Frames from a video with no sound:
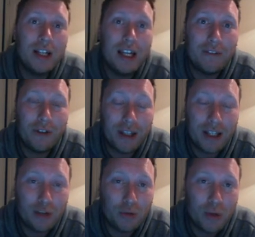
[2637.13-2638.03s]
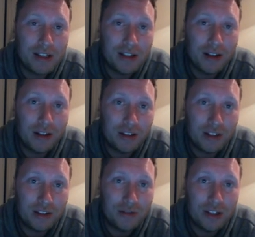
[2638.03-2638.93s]
if I can get 20 likes on
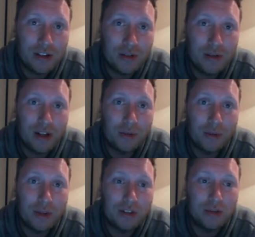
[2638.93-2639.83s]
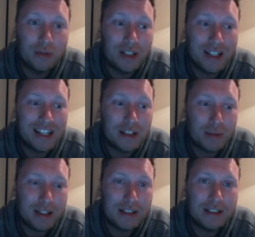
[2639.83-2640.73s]
this video, then I will do a Let's
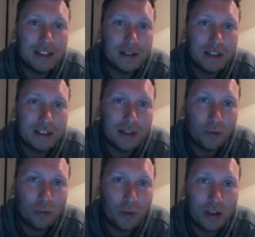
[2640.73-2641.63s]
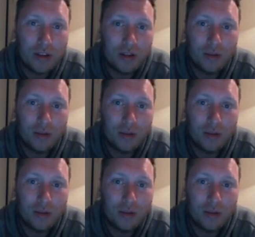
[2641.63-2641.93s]
Play series with